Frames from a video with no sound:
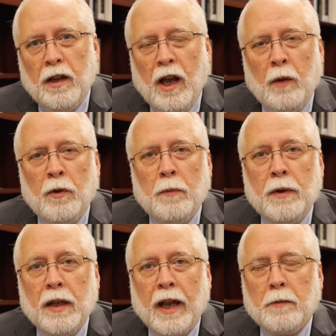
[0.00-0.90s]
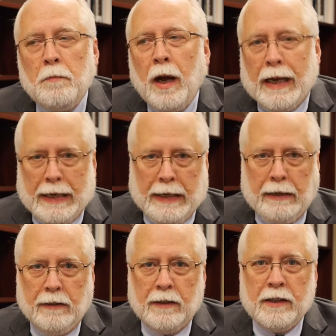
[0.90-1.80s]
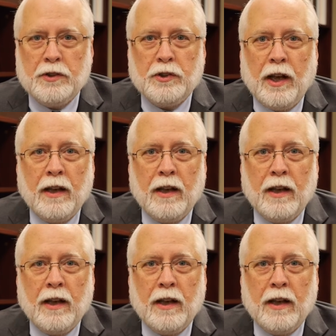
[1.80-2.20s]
I want to be like Mike, is